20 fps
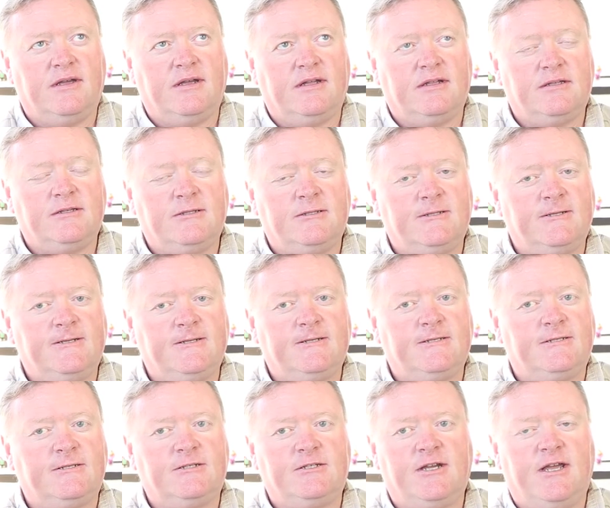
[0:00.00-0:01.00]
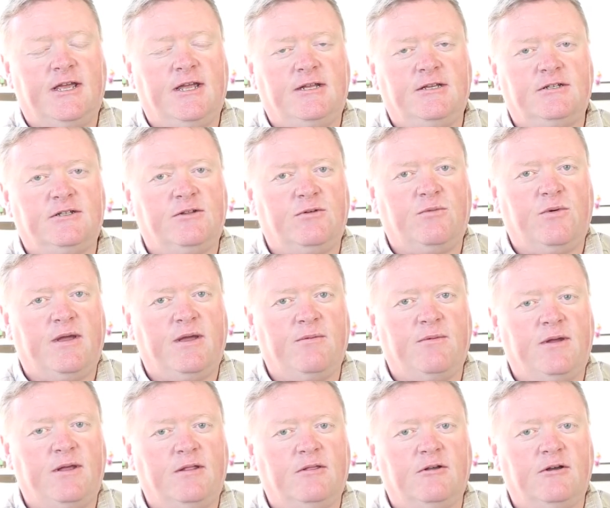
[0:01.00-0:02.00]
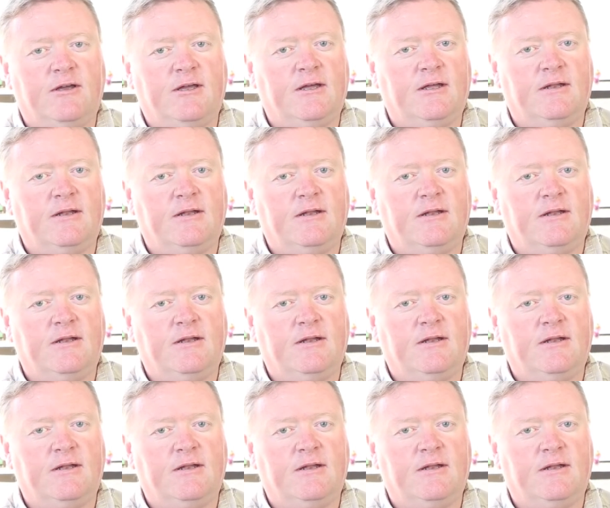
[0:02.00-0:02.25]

It's, it's changed the way we look